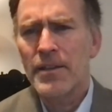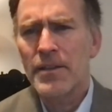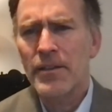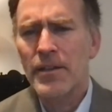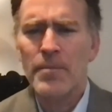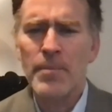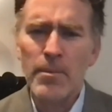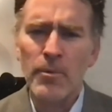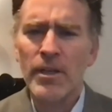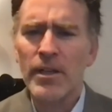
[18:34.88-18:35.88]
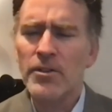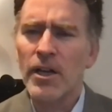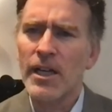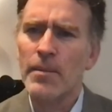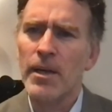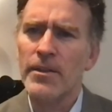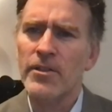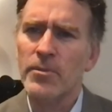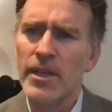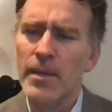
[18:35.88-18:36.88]
there, and maybe we're going to talk about
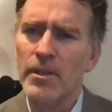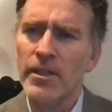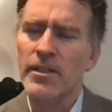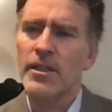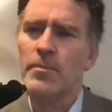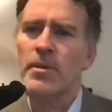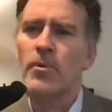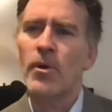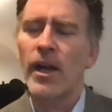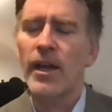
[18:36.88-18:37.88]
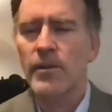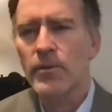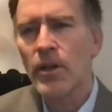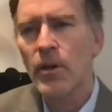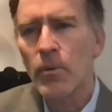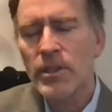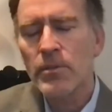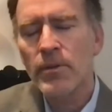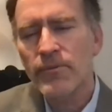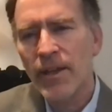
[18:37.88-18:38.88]
this with Emily a little bit more, I don't know. When
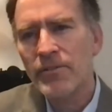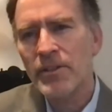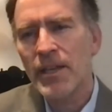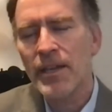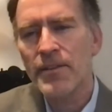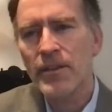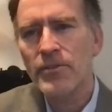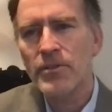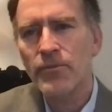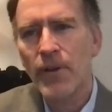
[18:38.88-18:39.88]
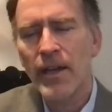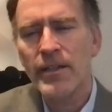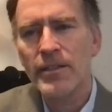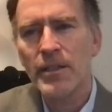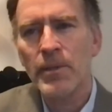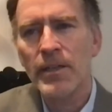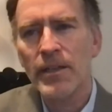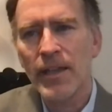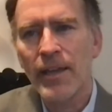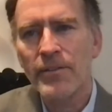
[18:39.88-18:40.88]
you investigate this, you find a little bit
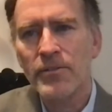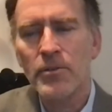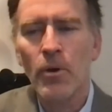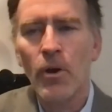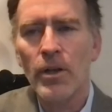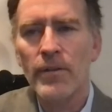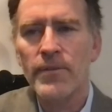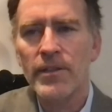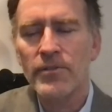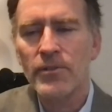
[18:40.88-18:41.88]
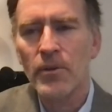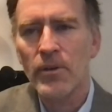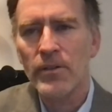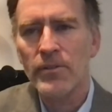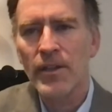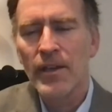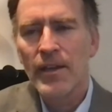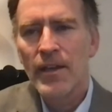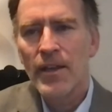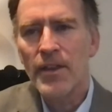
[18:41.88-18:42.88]
less to all of these stories
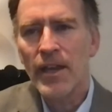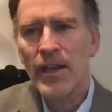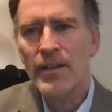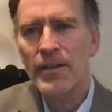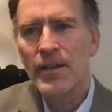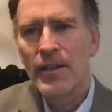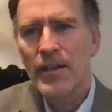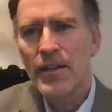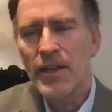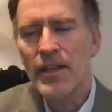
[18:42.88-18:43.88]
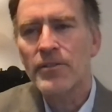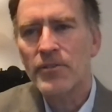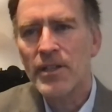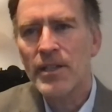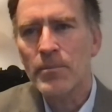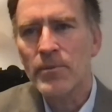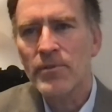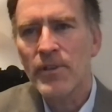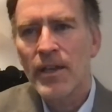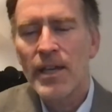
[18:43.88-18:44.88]
than, than it
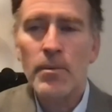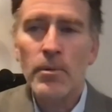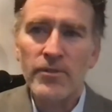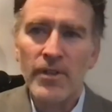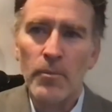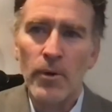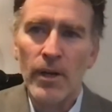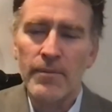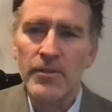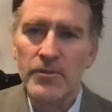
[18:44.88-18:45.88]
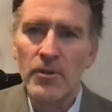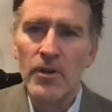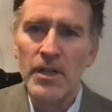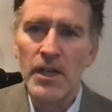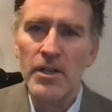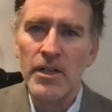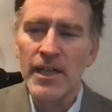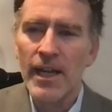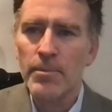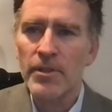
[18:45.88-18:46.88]
seems. He was someone of extraordinary
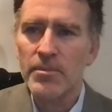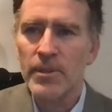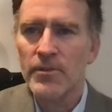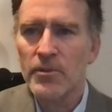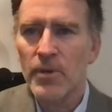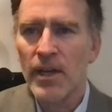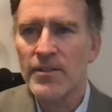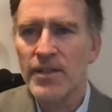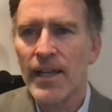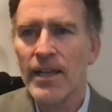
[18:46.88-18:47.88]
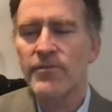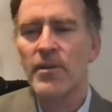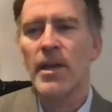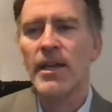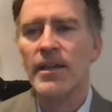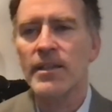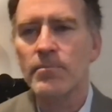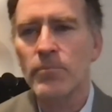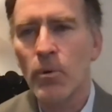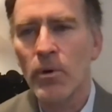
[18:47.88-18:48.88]
accomplishments who had a talent for making
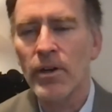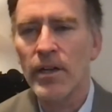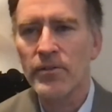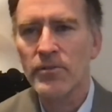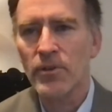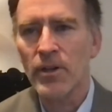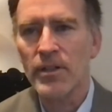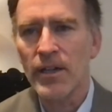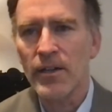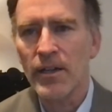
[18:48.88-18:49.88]
them more extraordinary.